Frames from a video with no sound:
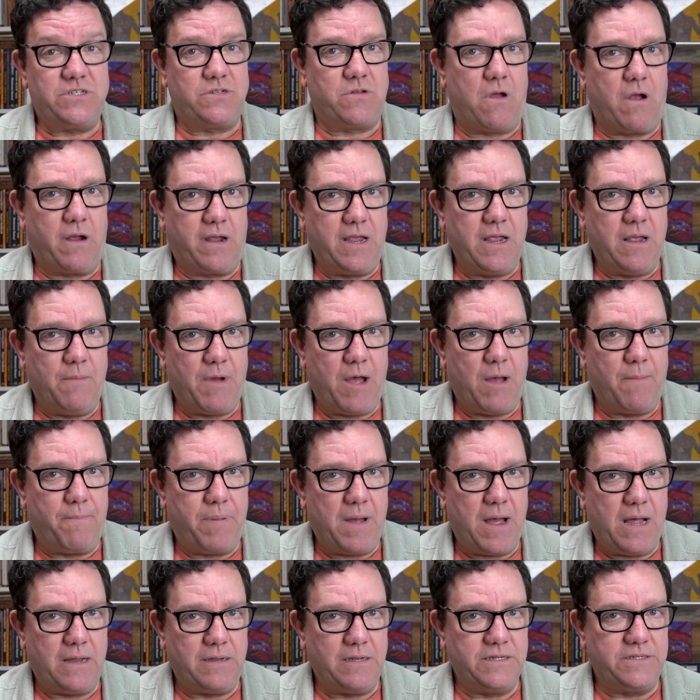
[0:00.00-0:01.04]
talking about
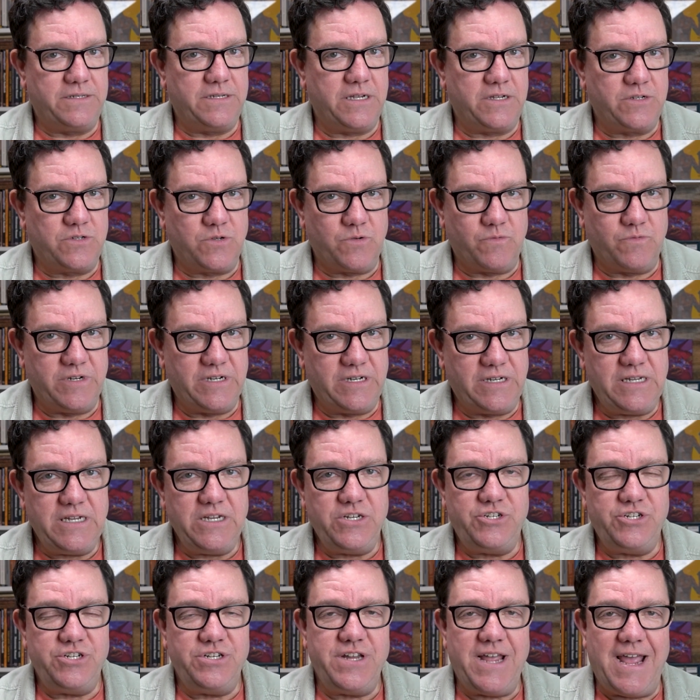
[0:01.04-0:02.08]
politics or
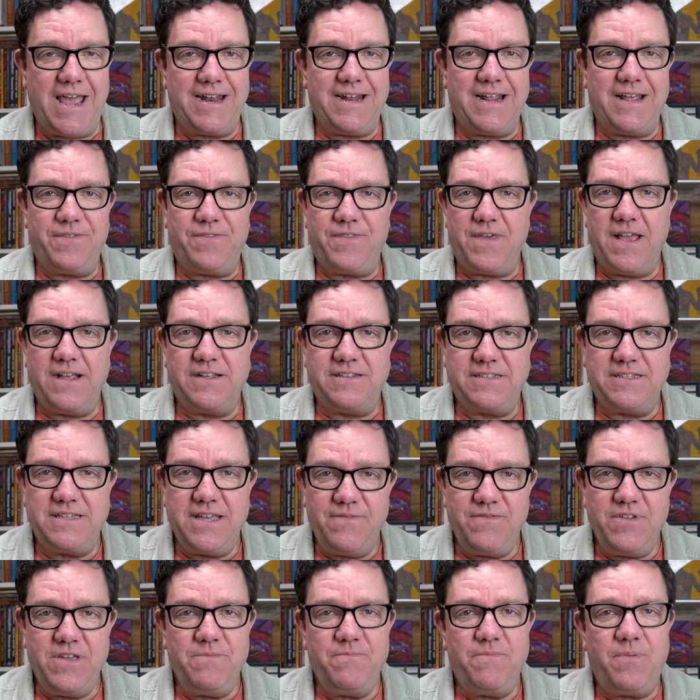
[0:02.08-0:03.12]
religion at a
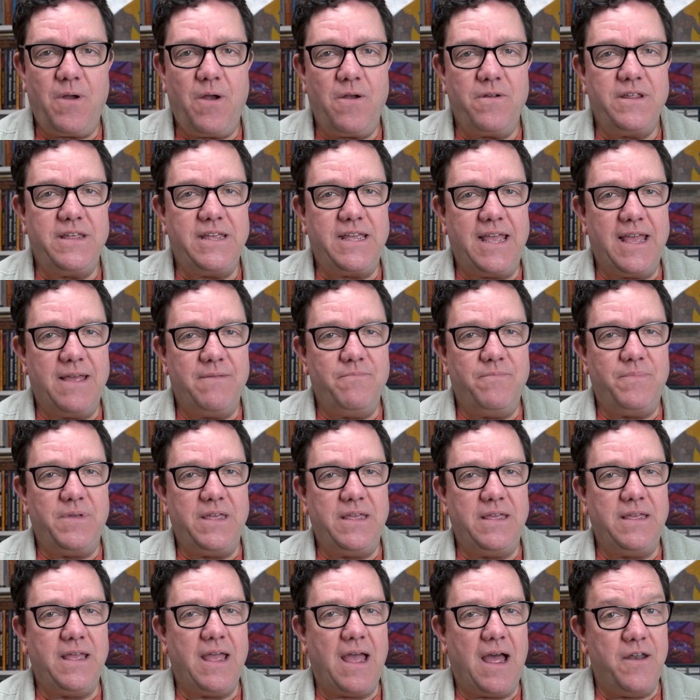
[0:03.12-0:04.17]
Thanksgiving party can
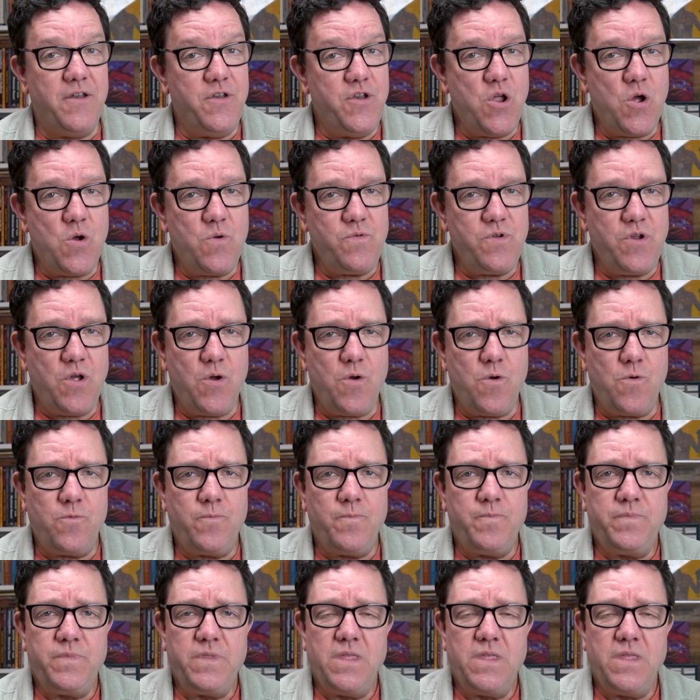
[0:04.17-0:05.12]
be a no-no.